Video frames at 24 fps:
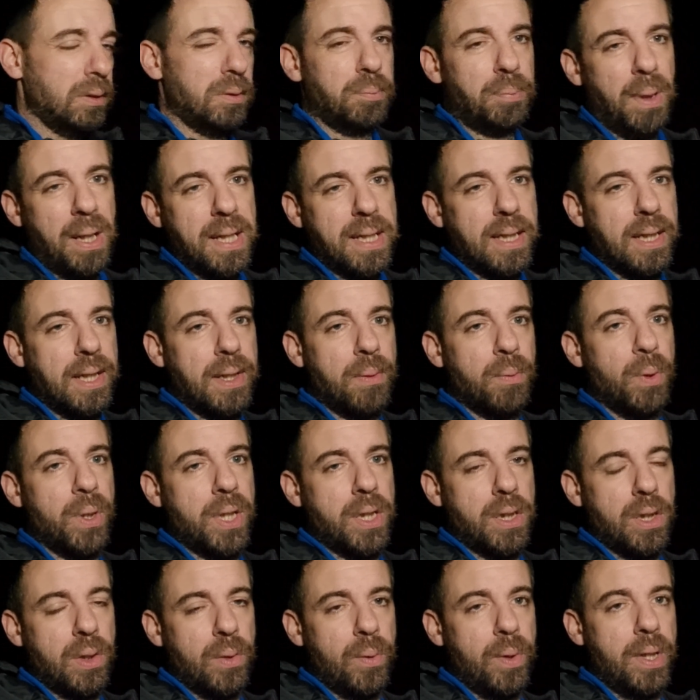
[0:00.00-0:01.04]
Basically what you
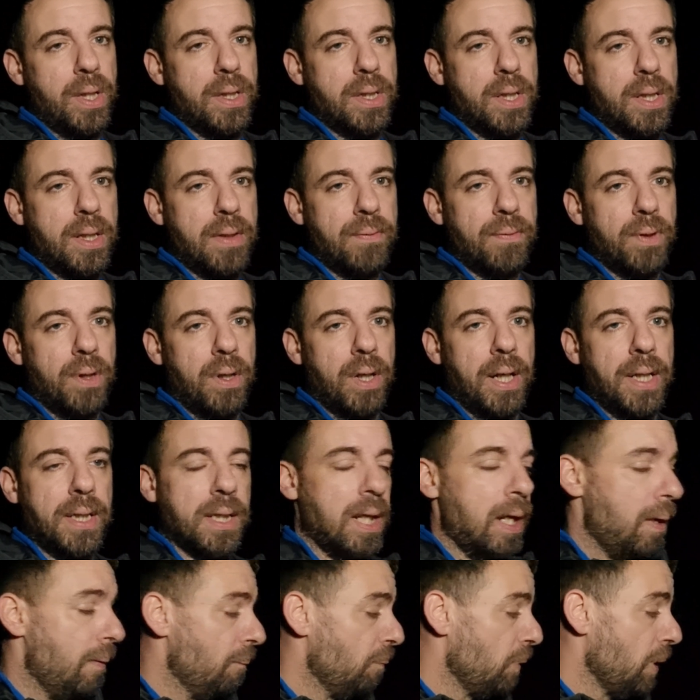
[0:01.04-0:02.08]
do is you divide
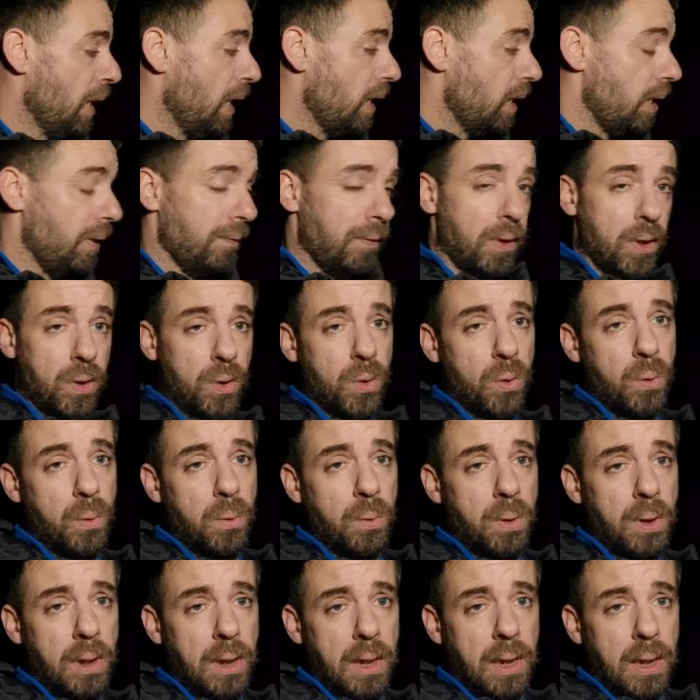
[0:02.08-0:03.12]
your
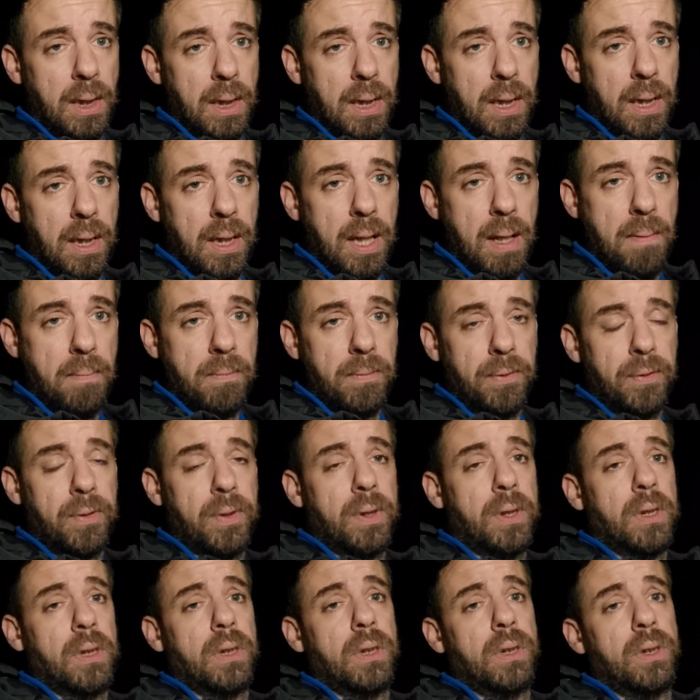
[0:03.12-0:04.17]
focal
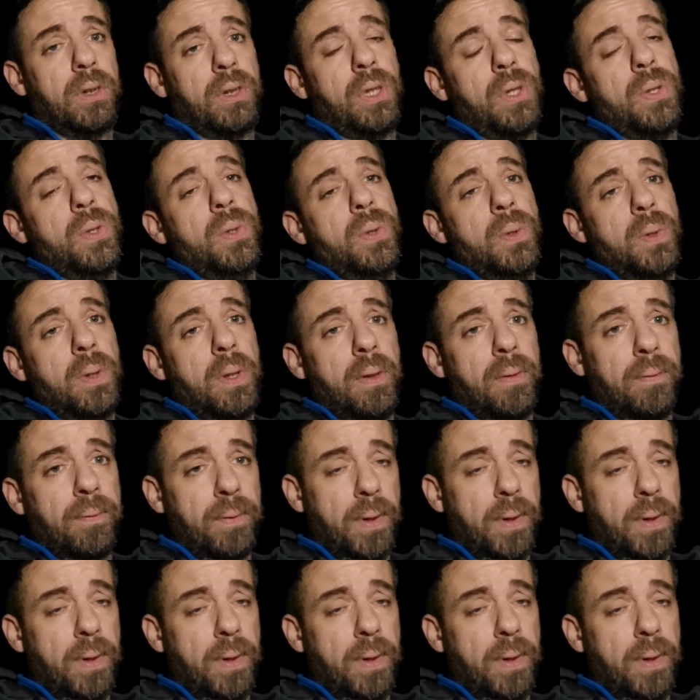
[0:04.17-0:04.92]
length to